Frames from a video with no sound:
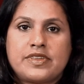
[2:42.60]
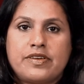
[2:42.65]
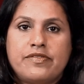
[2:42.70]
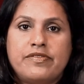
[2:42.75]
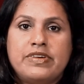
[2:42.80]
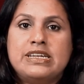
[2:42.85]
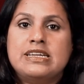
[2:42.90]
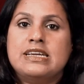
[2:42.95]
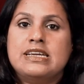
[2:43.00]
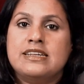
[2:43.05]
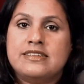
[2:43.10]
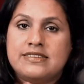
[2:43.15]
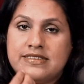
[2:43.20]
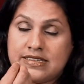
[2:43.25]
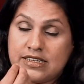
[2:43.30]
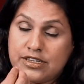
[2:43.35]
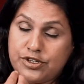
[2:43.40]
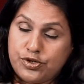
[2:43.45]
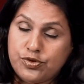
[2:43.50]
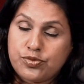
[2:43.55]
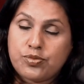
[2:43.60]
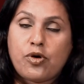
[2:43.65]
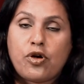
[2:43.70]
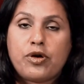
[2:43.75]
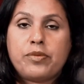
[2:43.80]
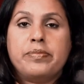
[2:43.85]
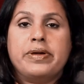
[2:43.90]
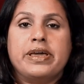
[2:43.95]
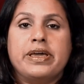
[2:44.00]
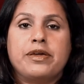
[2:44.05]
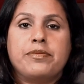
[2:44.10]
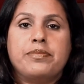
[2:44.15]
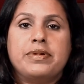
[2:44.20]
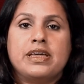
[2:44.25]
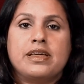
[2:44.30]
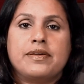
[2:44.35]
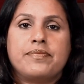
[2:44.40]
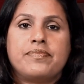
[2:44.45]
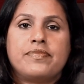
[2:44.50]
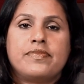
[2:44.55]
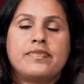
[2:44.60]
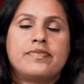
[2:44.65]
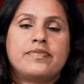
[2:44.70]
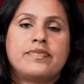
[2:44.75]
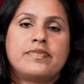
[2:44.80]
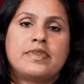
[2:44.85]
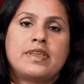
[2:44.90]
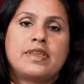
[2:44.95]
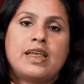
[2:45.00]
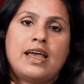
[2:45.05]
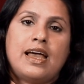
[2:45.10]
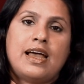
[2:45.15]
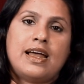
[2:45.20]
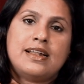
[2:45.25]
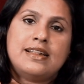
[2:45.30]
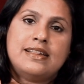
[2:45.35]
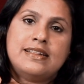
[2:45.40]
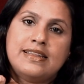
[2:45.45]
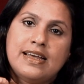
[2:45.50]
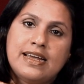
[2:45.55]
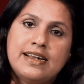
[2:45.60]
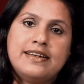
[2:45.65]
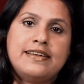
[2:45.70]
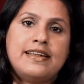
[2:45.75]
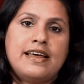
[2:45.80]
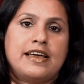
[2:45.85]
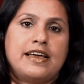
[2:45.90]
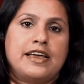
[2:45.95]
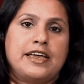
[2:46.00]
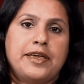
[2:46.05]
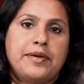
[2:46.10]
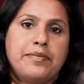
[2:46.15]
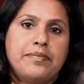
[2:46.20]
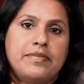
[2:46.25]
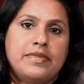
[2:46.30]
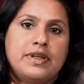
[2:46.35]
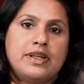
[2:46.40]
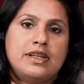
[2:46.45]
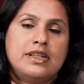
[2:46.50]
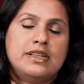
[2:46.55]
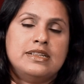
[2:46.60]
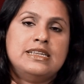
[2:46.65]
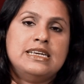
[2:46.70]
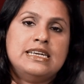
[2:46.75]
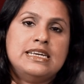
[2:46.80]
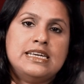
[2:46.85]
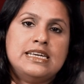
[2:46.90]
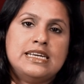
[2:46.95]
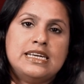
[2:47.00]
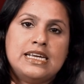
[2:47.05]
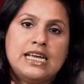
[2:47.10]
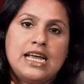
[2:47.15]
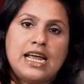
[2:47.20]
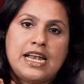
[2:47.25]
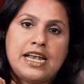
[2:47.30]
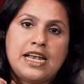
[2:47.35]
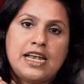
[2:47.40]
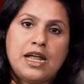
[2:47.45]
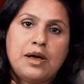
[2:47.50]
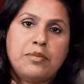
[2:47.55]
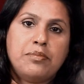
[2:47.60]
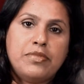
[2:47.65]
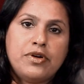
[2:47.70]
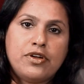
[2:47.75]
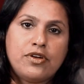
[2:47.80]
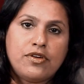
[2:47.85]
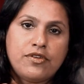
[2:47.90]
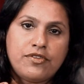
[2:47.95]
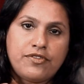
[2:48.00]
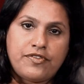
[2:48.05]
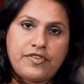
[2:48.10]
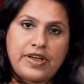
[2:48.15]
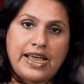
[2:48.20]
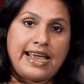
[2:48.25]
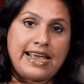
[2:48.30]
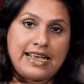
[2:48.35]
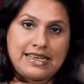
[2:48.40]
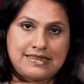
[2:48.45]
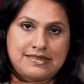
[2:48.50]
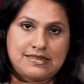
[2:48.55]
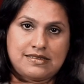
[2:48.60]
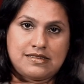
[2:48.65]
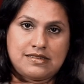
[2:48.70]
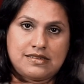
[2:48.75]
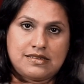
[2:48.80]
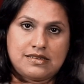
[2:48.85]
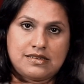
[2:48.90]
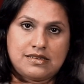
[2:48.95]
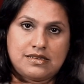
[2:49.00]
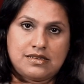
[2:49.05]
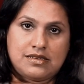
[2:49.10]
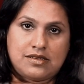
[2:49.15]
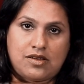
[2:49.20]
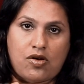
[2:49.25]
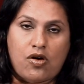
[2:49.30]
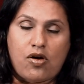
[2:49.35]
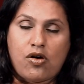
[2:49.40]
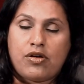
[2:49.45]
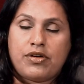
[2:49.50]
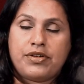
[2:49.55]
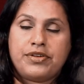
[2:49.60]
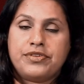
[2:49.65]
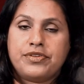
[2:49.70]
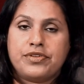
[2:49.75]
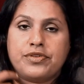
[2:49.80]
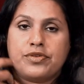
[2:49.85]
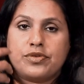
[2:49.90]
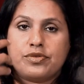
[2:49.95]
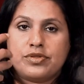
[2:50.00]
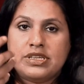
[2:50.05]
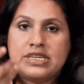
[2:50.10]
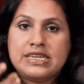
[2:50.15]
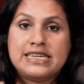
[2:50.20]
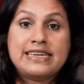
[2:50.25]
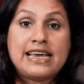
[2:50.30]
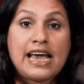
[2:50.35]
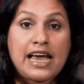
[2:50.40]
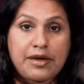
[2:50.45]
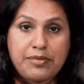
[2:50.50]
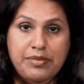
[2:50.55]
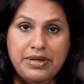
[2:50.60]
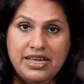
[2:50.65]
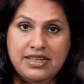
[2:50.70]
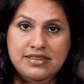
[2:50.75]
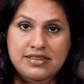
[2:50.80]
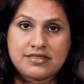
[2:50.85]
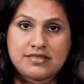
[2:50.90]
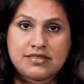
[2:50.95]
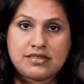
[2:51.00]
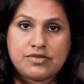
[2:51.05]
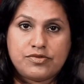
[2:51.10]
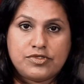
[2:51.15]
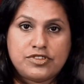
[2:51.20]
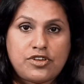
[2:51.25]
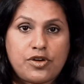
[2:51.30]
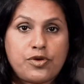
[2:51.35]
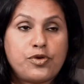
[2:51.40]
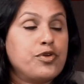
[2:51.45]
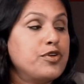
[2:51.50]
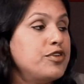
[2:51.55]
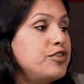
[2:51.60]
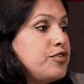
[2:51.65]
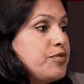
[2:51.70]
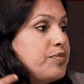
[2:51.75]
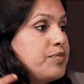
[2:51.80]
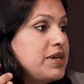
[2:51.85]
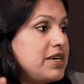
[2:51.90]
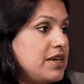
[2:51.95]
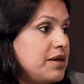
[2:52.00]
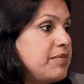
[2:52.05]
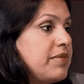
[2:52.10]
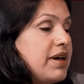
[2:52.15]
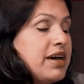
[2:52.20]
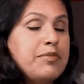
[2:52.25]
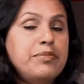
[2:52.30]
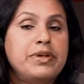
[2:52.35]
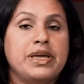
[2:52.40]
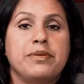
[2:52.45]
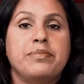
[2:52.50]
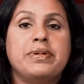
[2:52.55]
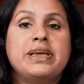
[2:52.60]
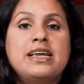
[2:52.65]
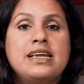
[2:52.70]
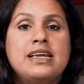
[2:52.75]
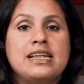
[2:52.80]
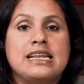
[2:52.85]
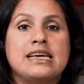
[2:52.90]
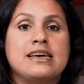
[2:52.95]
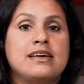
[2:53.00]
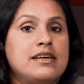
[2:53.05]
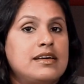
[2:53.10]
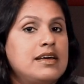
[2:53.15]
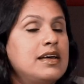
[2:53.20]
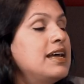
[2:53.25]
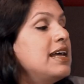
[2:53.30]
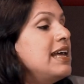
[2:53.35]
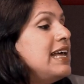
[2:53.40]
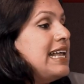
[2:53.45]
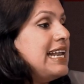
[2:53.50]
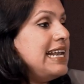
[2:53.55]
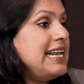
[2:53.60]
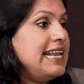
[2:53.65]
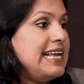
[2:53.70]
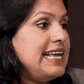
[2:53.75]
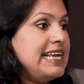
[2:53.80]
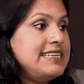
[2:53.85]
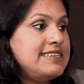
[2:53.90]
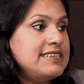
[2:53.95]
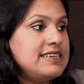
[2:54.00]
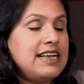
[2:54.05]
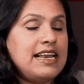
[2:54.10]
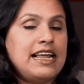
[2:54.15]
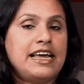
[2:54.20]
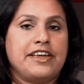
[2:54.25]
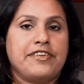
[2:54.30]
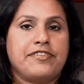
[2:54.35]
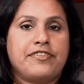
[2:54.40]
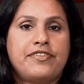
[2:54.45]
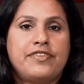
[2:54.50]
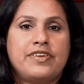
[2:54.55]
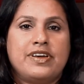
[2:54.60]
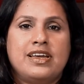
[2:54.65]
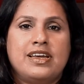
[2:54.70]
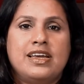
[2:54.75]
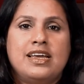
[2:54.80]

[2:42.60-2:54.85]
when it's a newborn baby, at that time the number of eggs or the gametes which are going to become a baby in her later life,